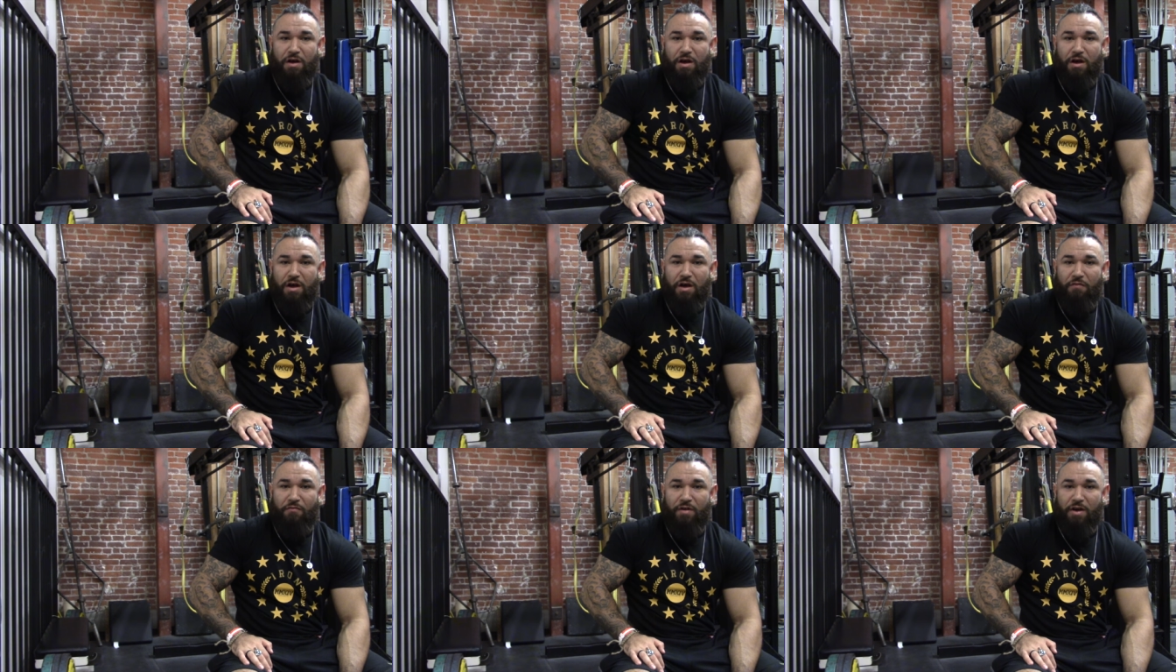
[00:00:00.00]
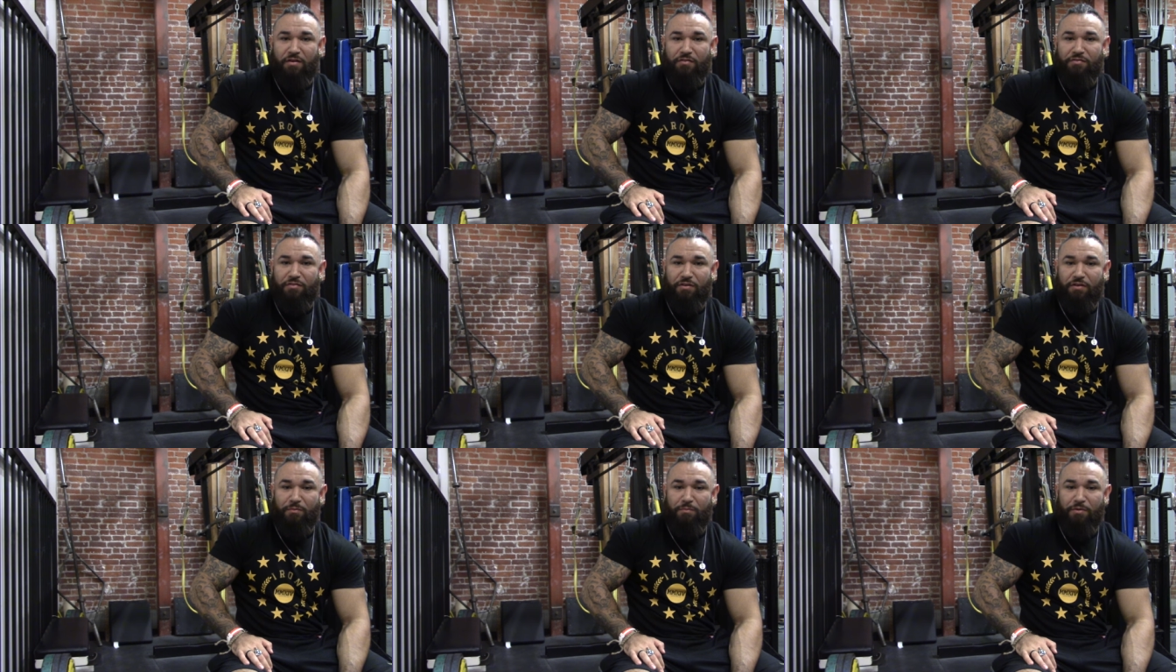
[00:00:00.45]
I've
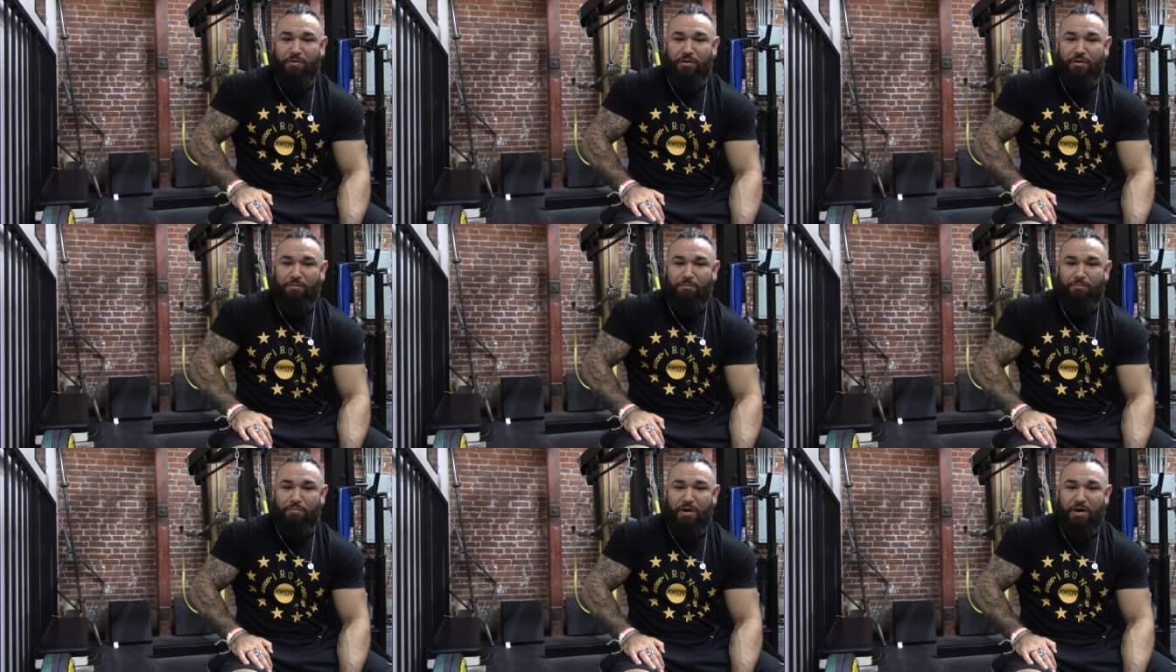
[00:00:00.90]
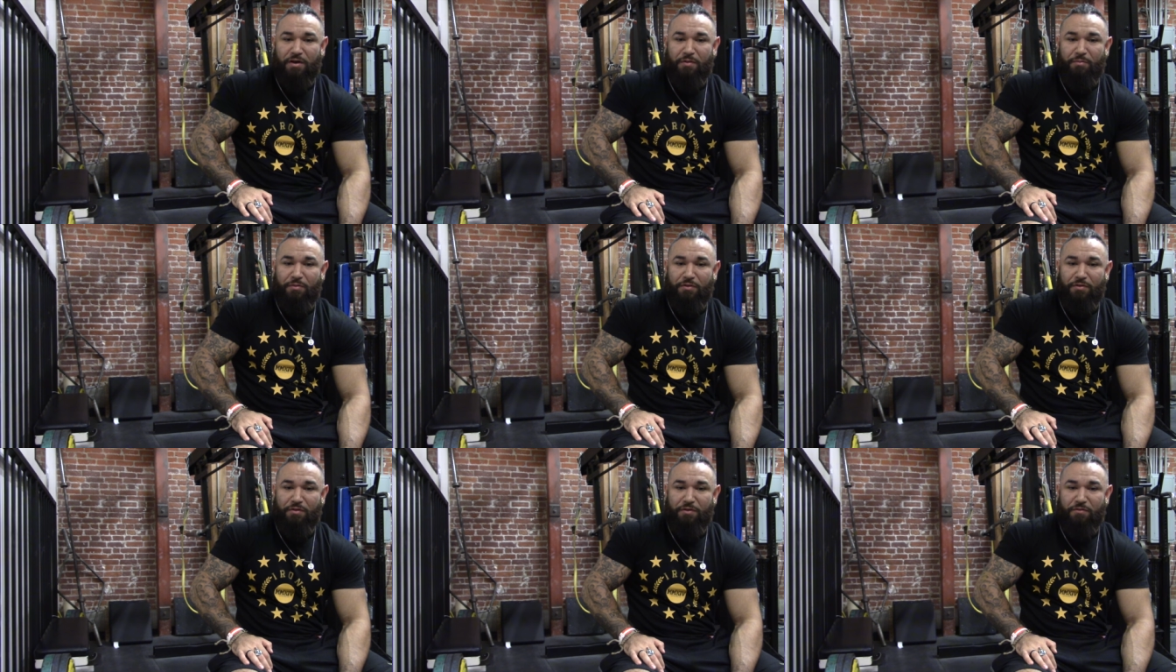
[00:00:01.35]
actually been
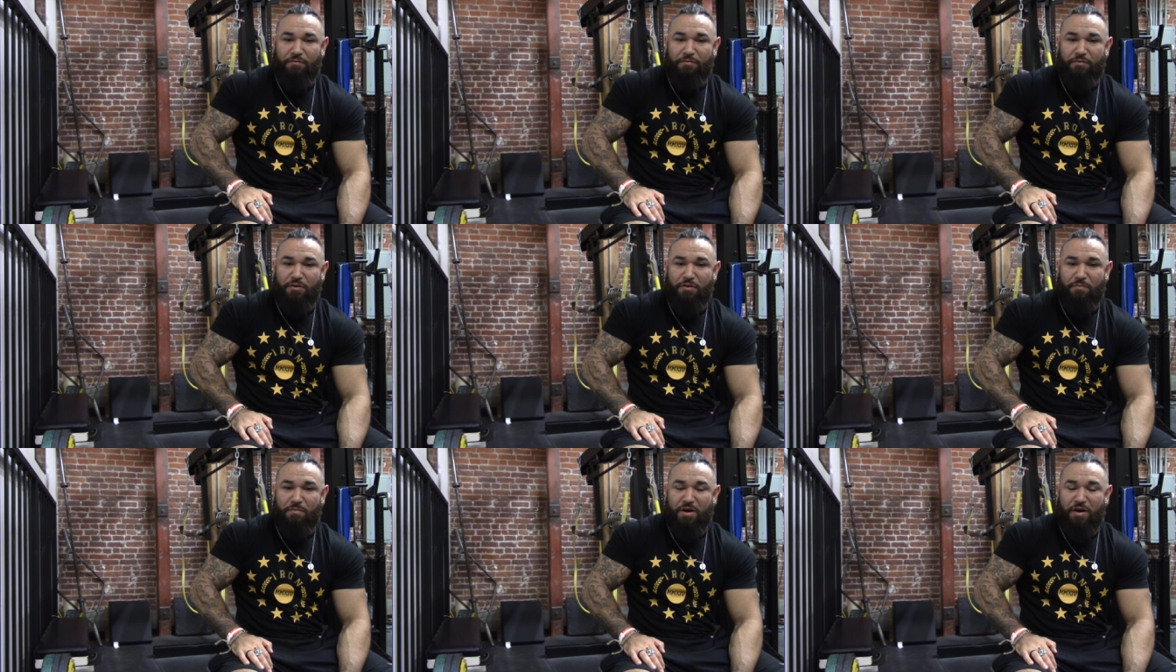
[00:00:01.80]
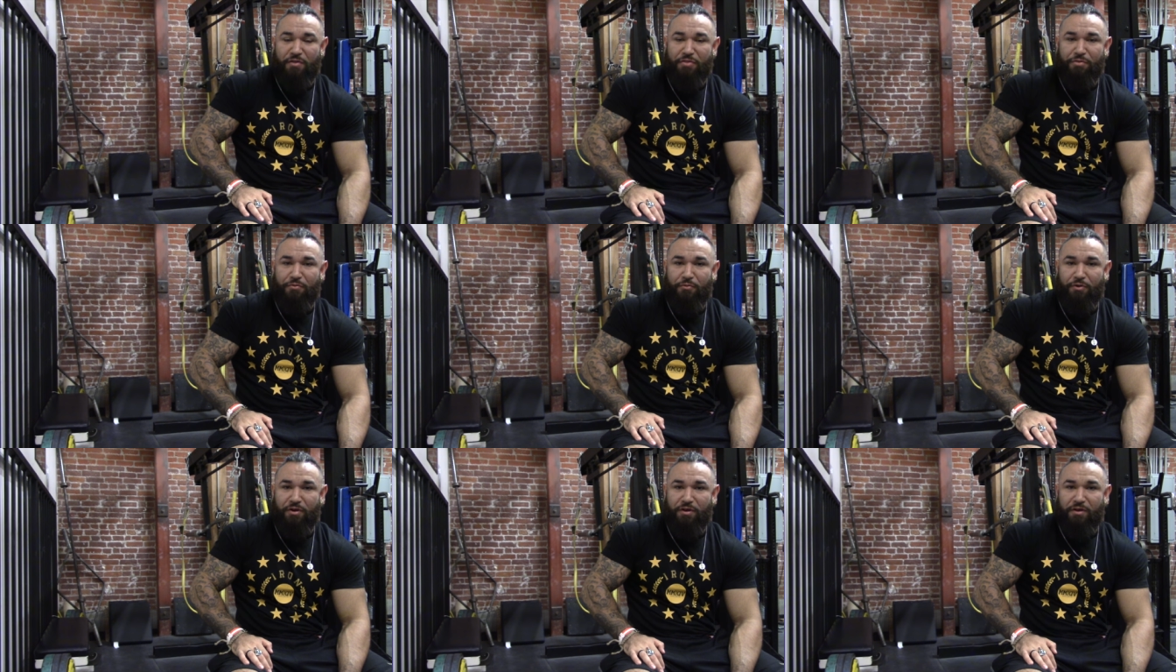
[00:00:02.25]
bodybuilding for about
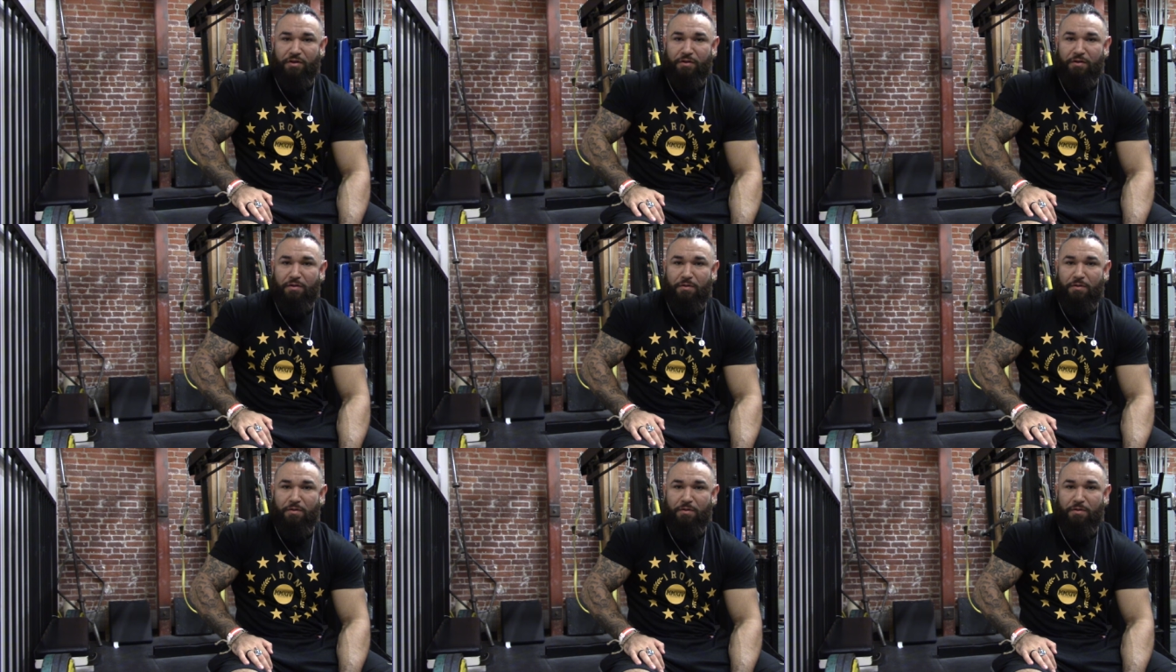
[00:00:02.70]
three,